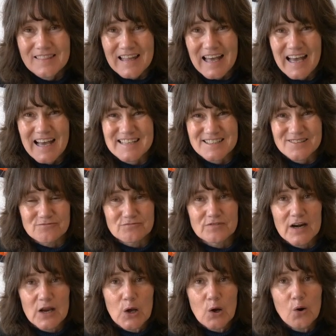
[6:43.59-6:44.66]
that has a
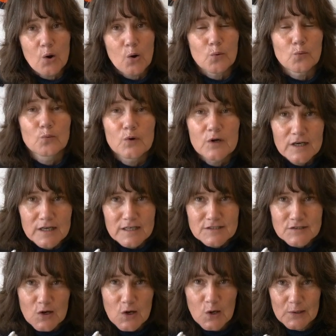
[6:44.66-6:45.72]
real
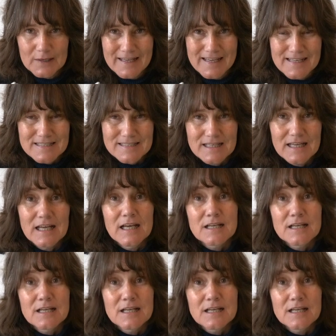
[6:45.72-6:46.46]
word on it.